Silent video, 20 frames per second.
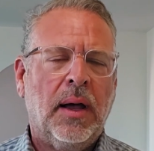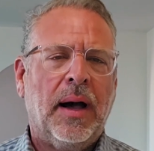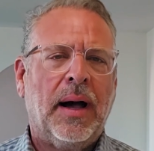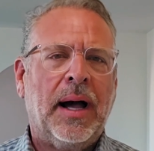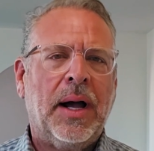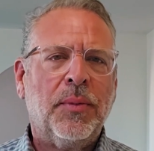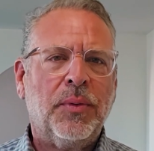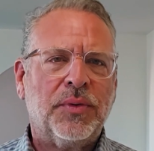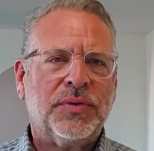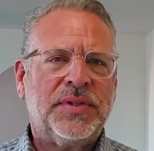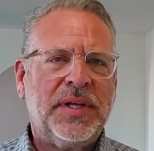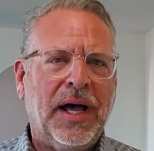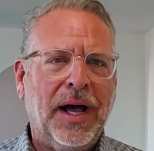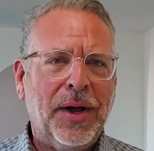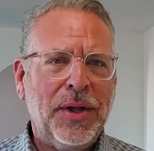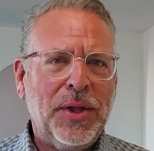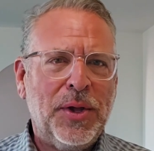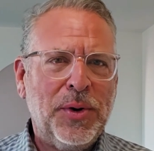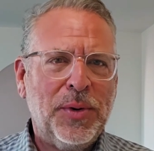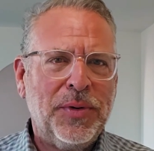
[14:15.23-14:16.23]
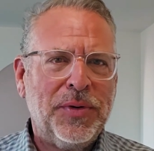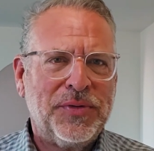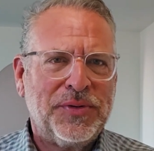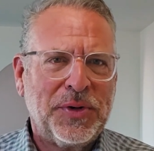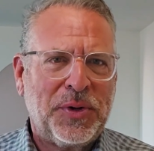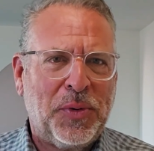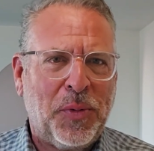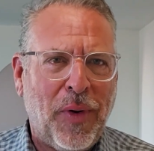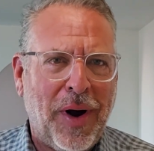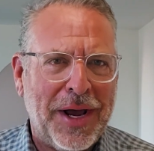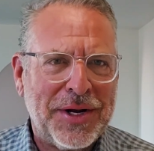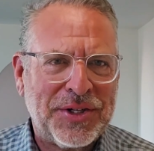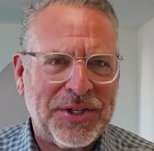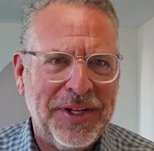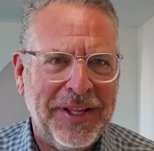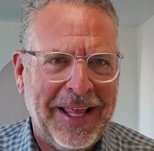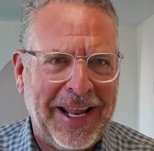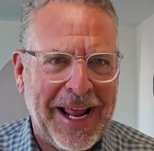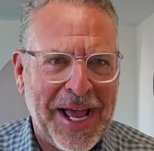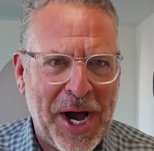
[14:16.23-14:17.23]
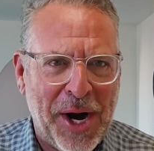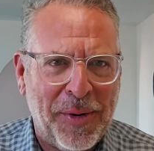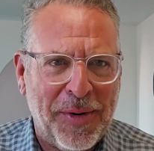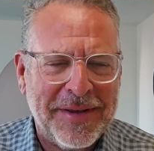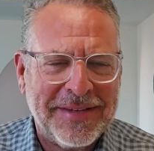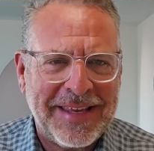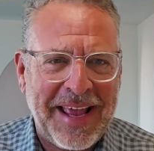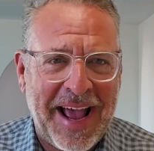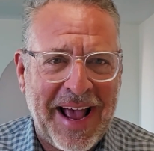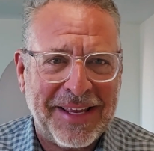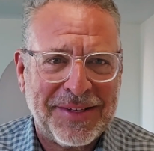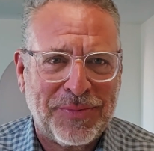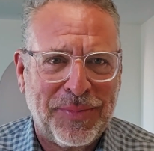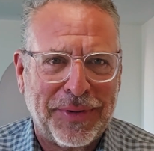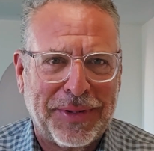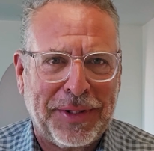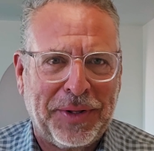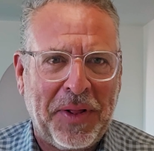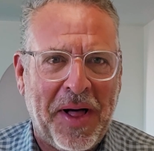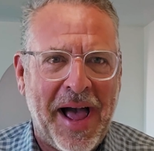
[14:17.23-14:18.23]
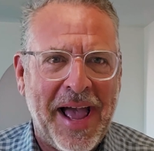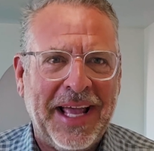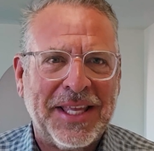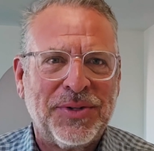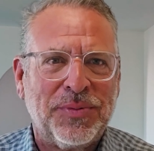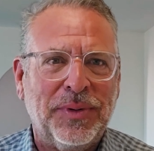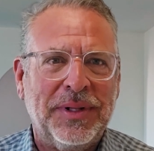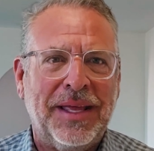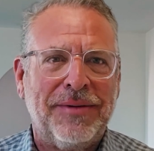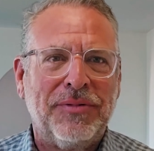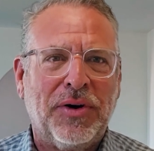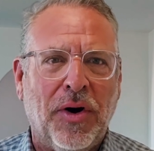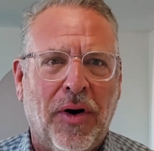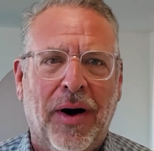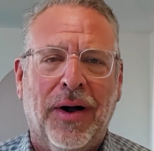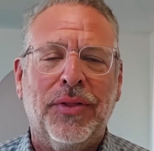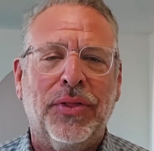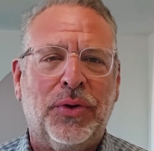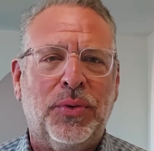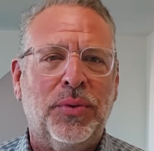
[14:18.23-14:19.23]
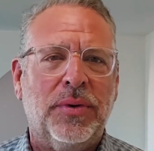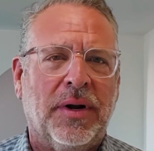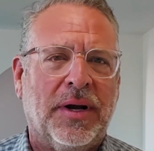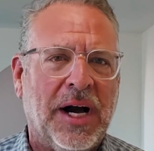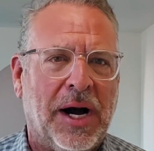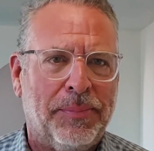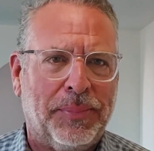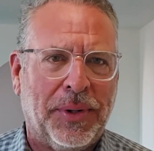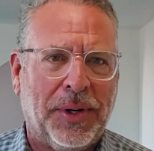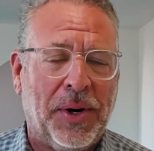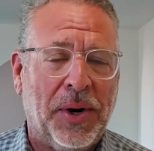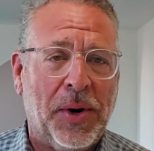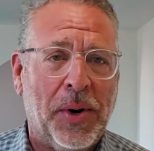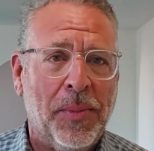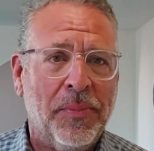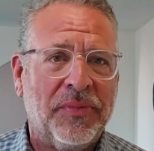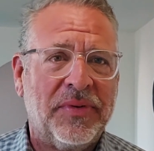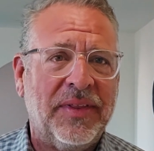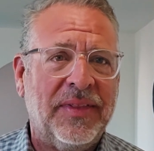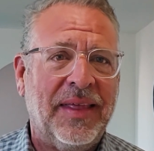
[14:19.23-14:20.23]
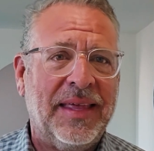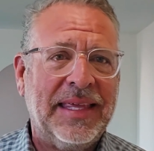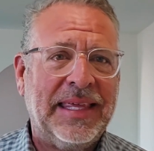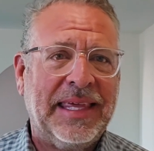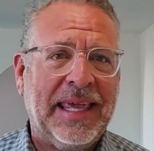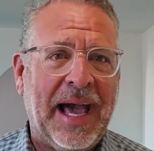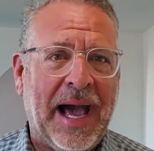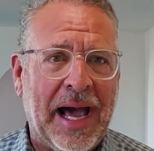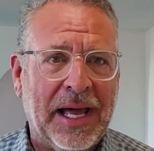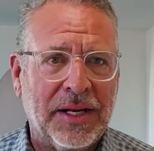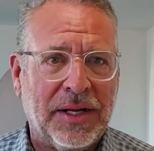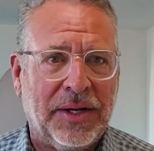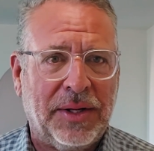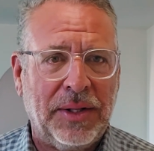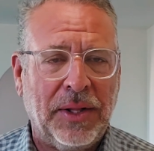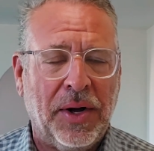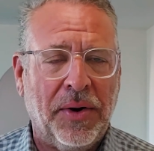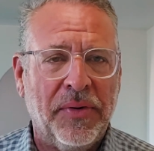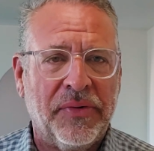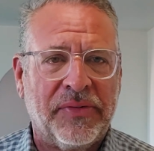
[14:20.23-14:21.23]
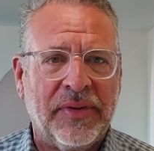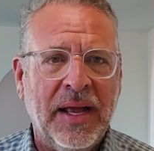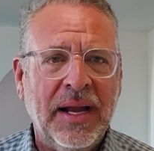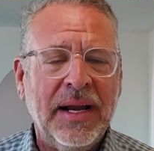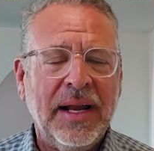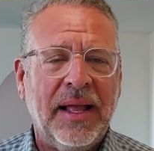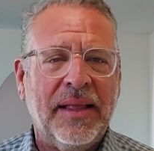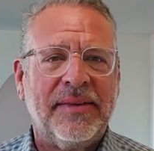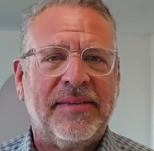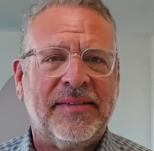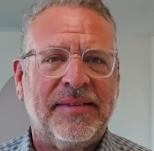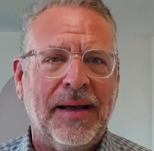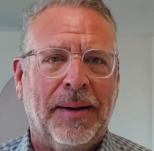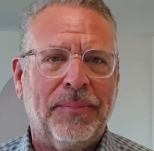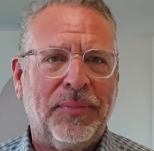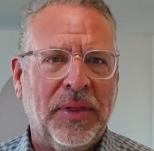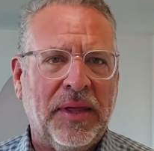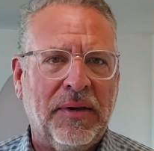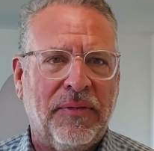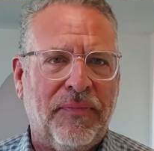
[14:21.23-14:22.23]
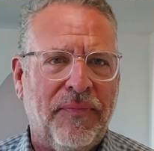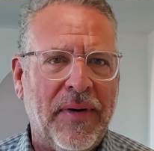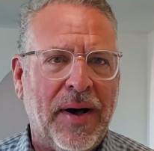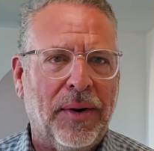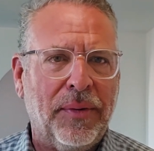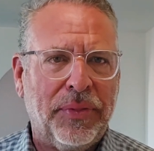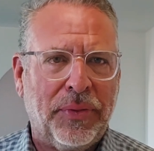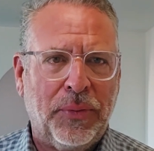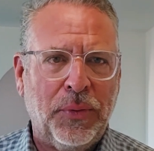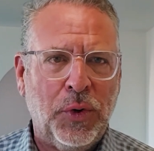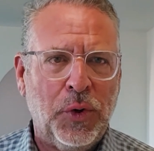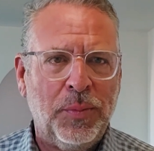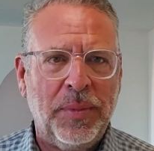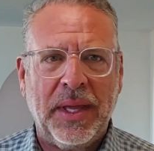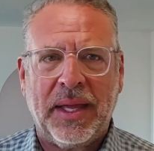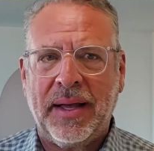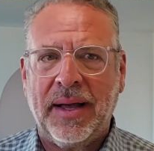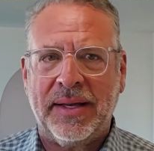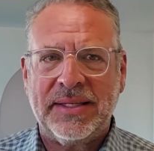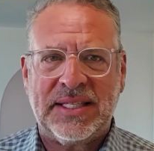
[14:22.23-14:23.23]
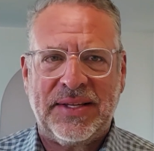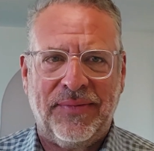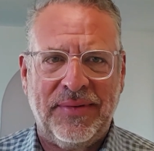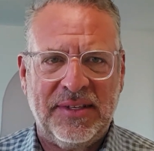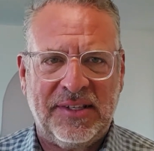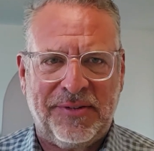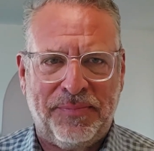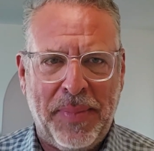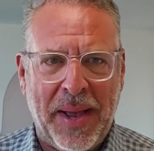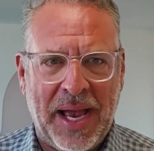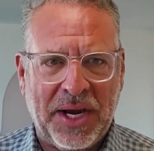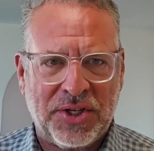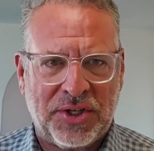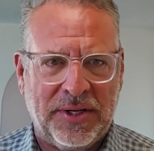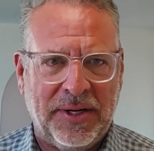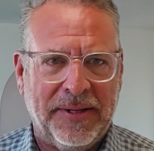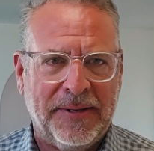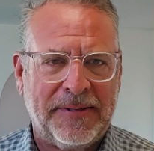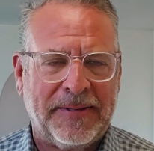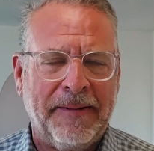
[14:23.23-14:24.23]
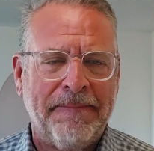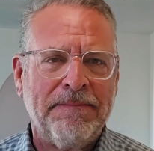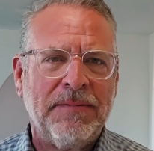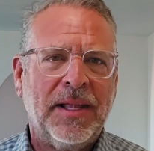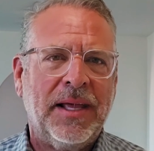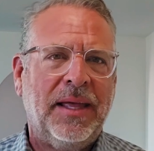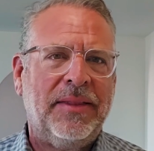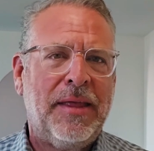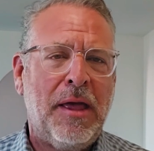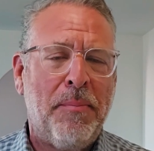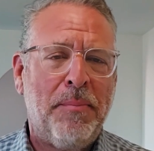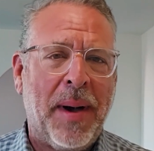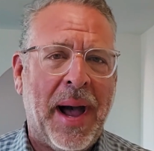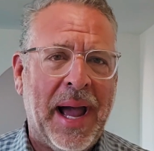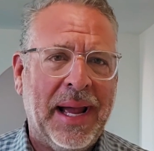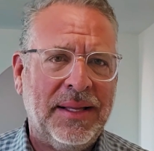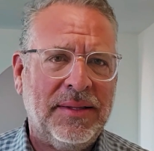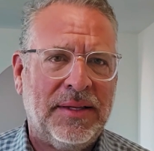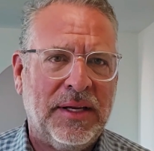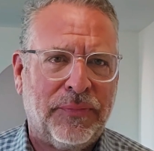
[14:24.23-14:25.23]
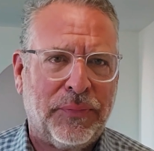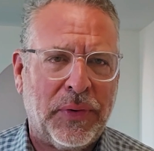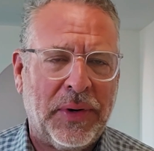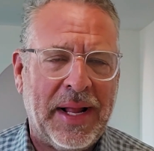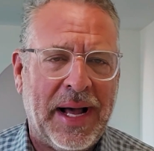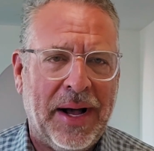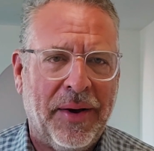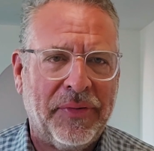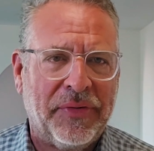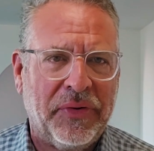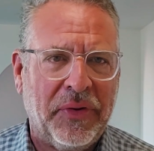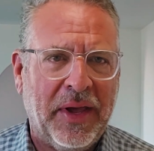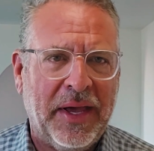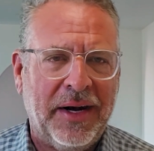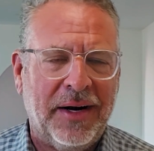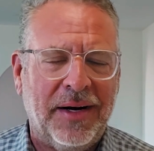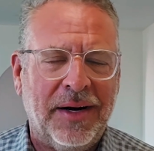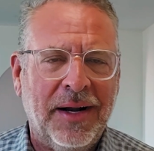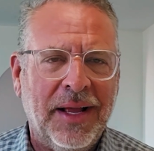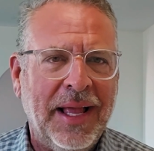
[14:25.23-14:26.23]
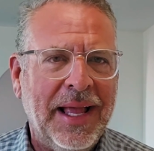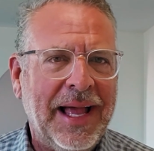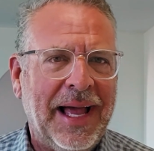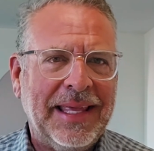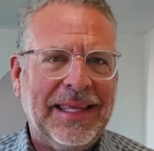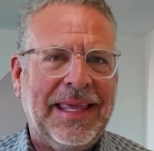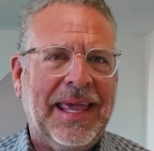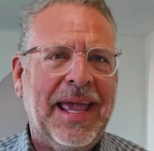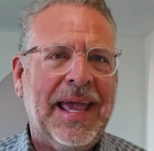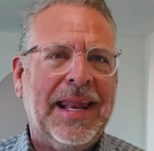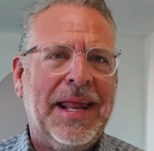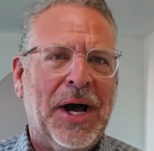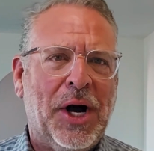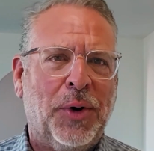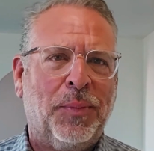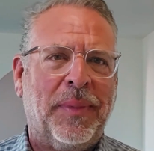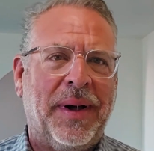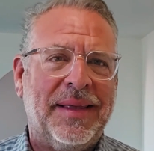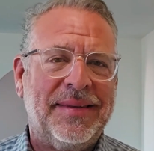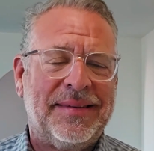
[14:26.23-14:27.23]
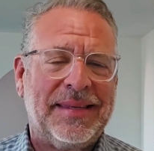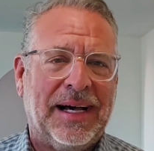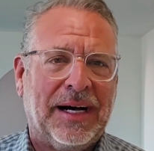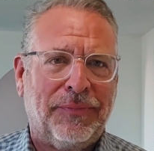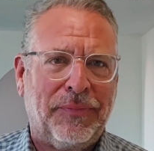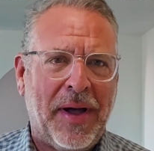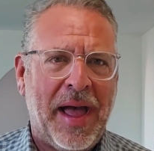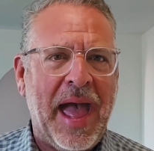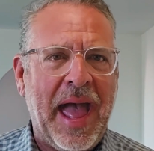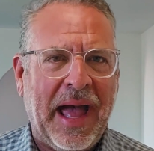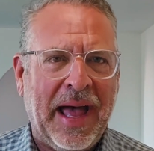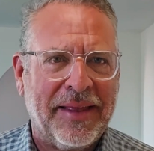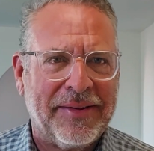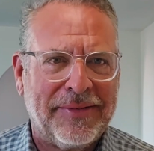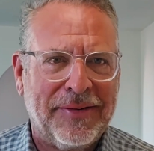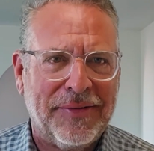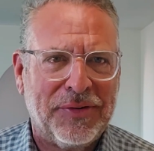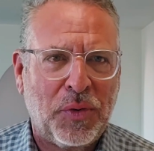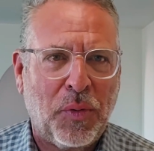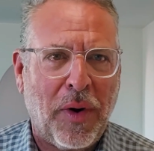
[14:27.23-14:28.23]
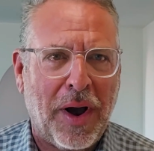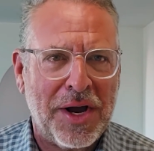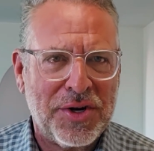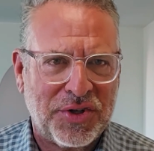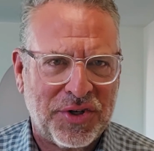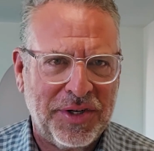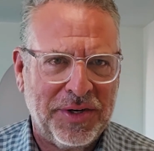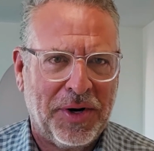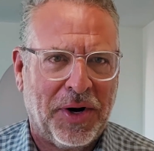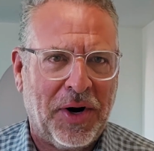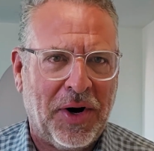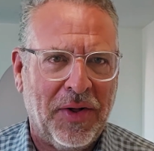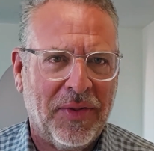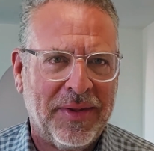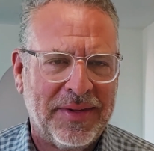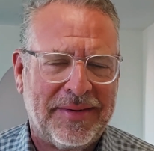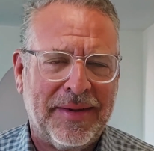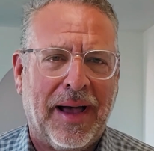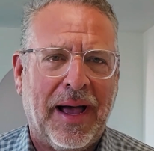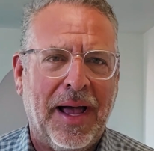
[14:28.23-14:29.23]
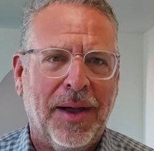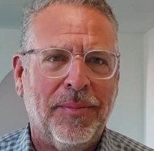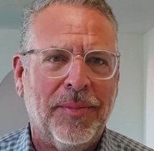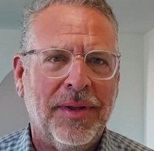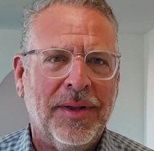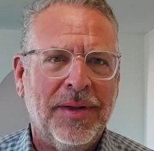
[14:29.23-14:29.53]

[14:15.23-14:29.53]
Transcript: I will tell you, there's a question that I always ask with clients when they've gone through a couple homes and they got close and something fell through because of inspections and they buy a different house later. I can't help myself. I ask this question all the time.